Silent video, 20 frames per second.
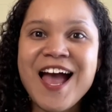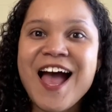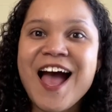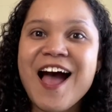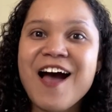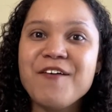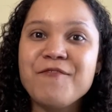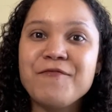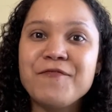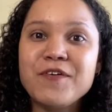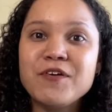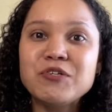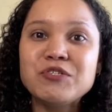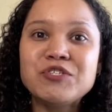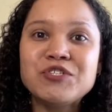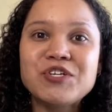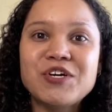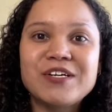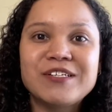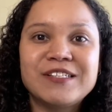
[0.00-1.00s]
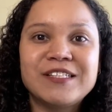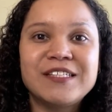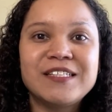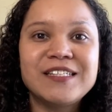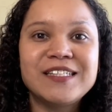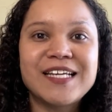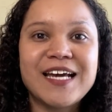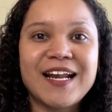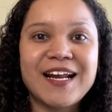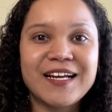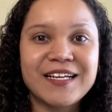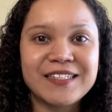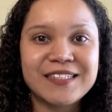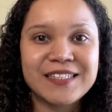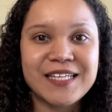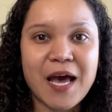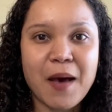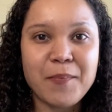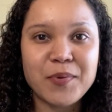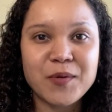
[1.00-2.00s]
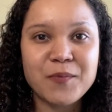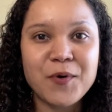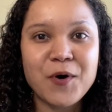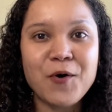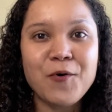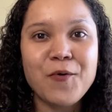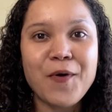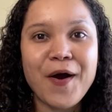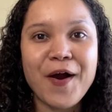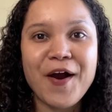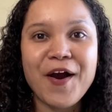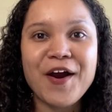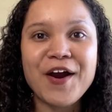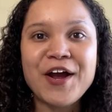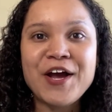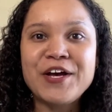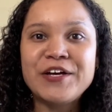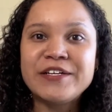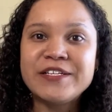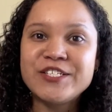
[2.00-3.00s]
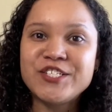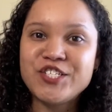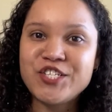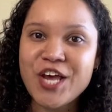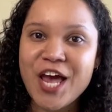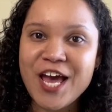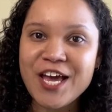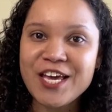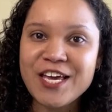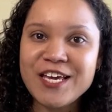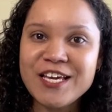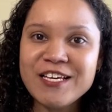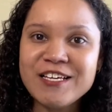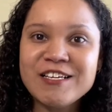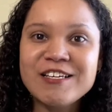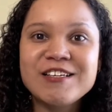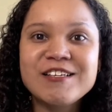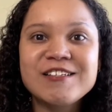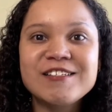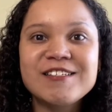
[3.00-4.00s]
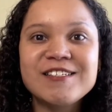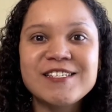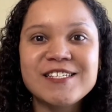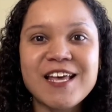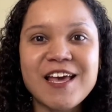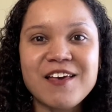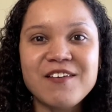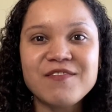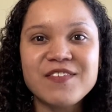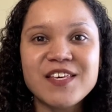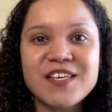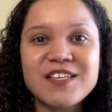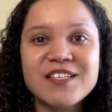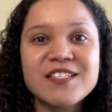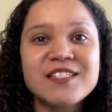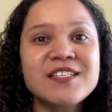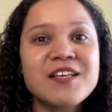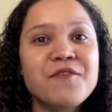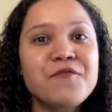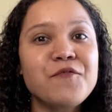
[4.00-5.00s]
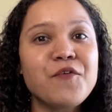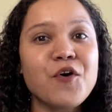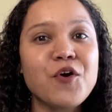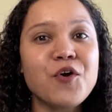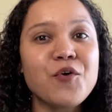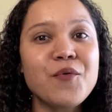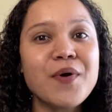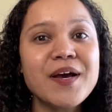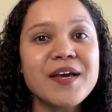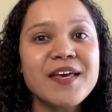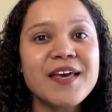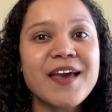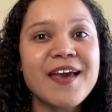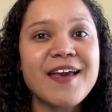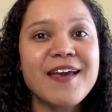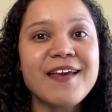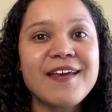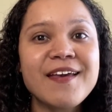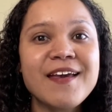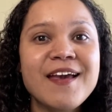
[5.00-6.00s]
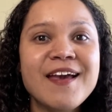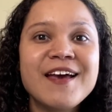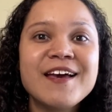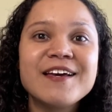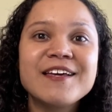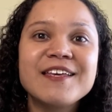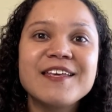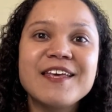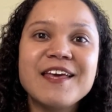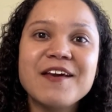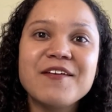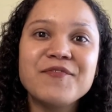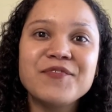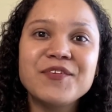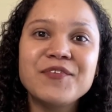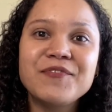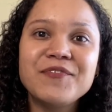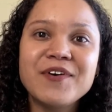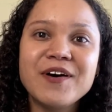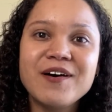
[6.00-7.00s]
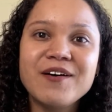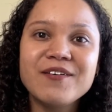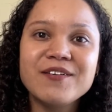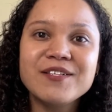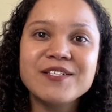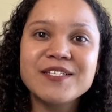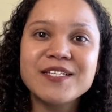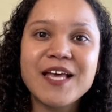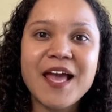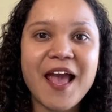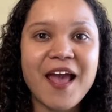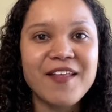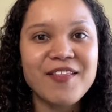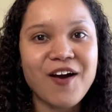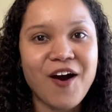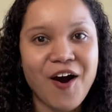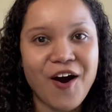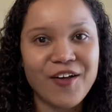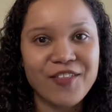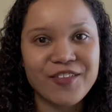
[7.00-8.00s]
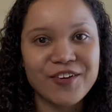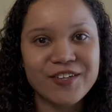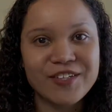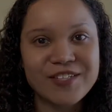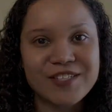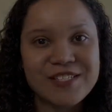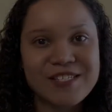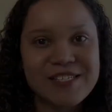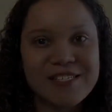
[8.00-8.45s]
A few sources that are acceptable are checking, savings, 401k, gift funds, and others.